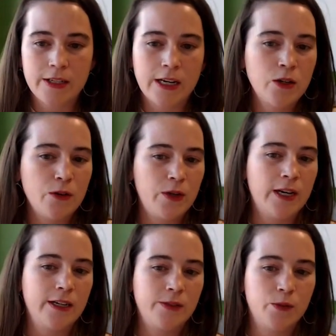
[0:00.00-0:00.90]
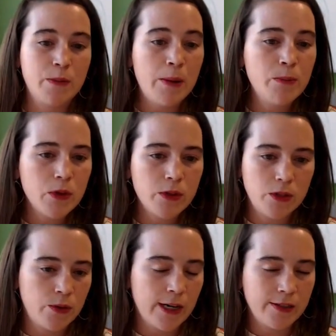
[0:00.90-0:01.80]
I don't know if you guys remember the
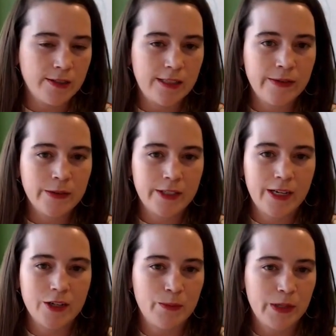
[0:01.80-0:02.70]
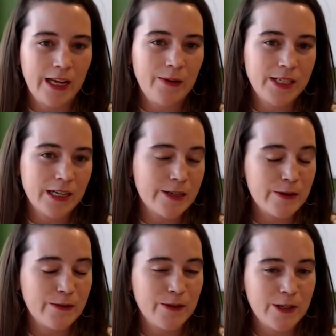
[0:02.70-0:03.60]
2007 recession, but that was actually
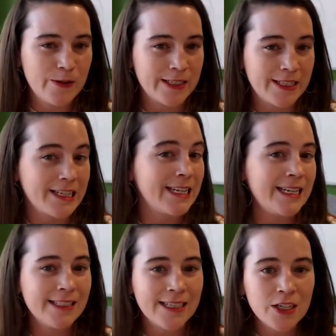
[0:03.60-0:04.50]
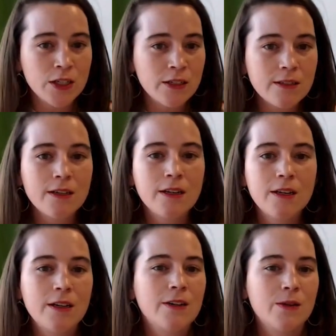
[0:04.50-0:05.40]
referred to as the he session
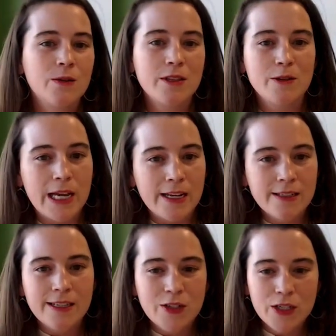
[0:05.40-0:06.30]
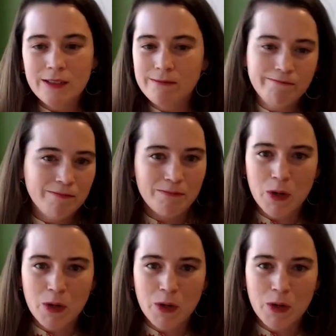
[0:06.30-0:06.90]
or the man session.